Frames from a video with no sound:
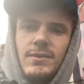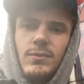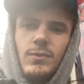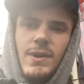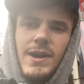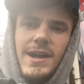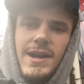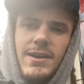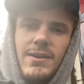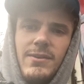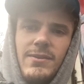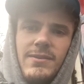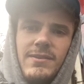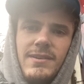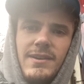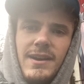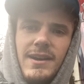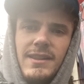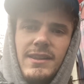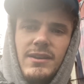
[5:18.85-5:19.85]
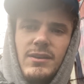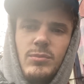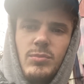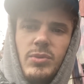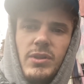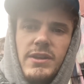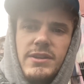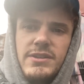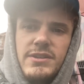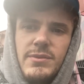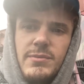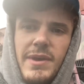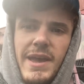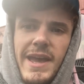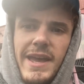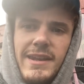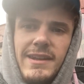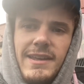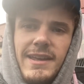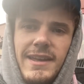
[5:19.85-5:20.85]
Wow, a little plunger
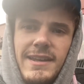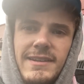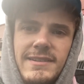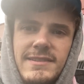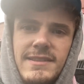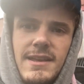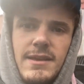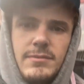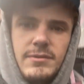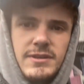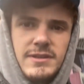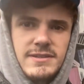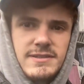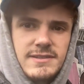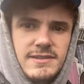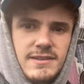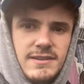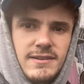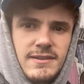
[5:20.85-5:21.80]
man, and his name is